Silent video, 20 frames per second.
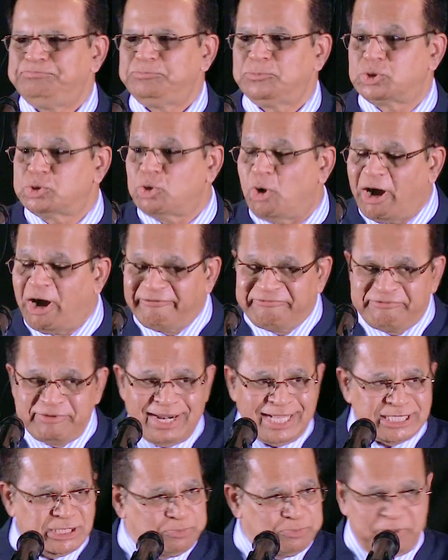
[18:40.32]
So often
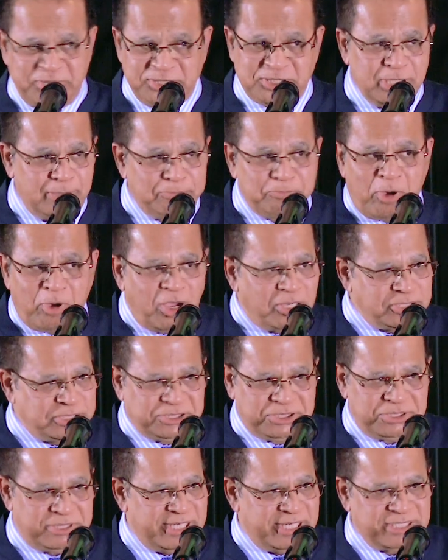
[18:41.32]
our spiritual
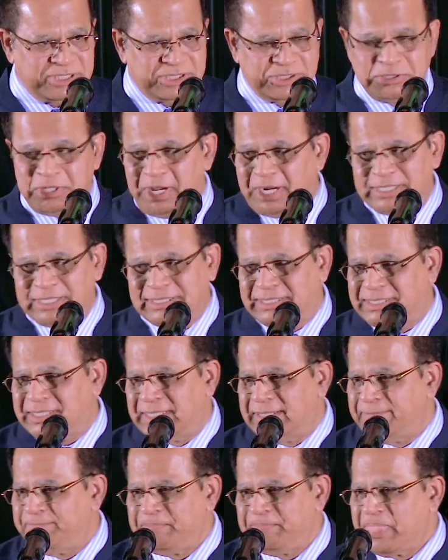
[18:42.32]
posture is not
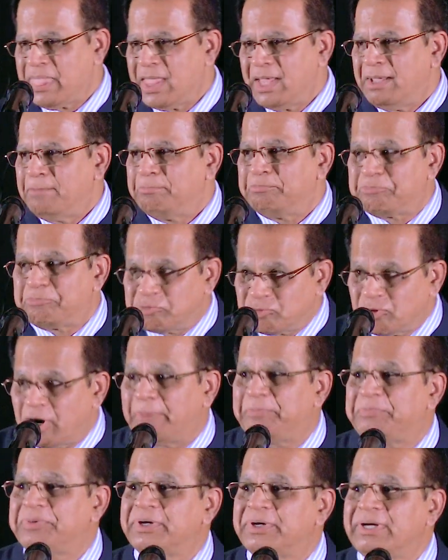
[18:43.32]

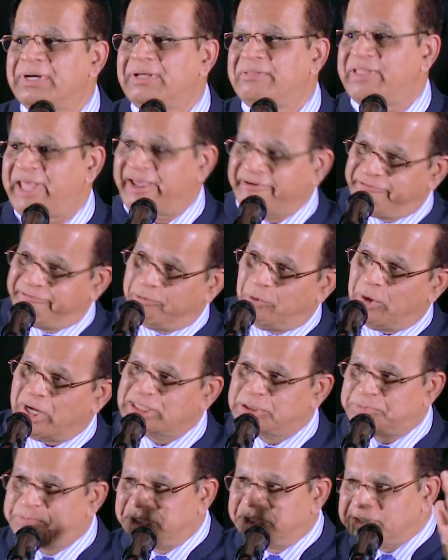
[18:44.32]
proper, therefore, our
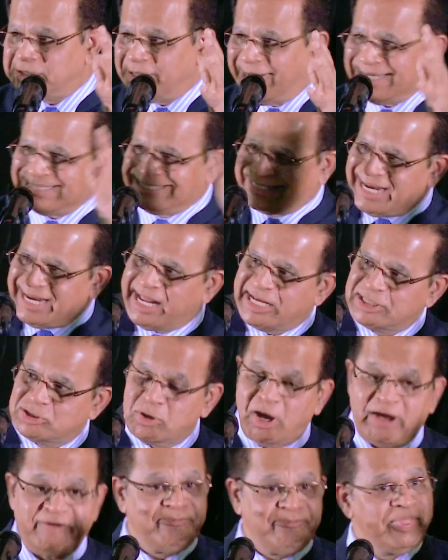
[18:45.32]
spiritual antenna is
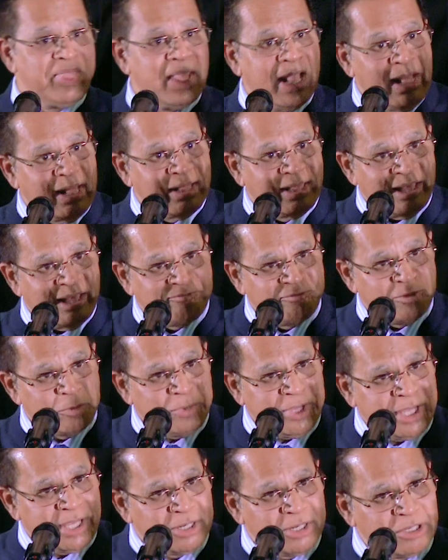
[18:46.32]
off, therefore,
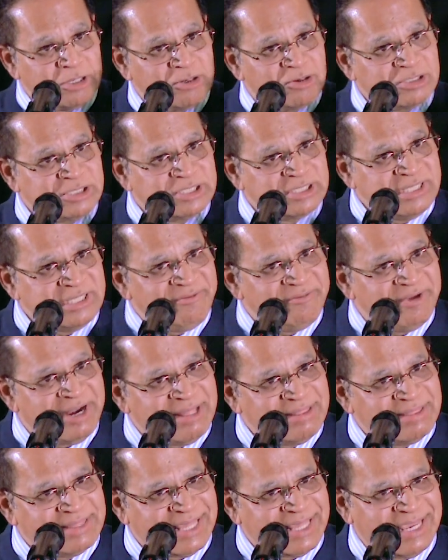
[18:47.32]
we cannot receive
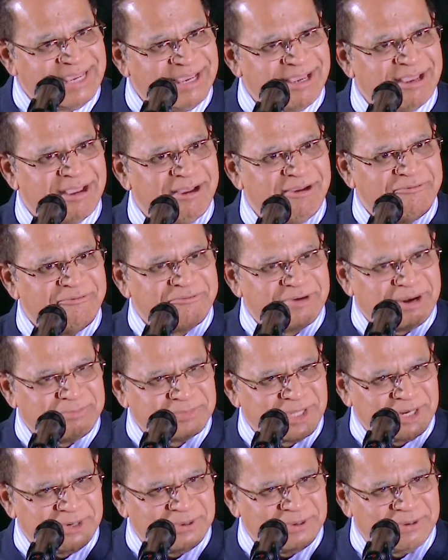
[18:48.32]
anything from
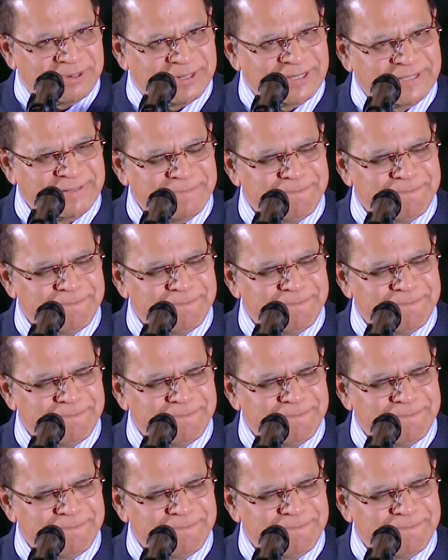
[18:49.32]
the Lord.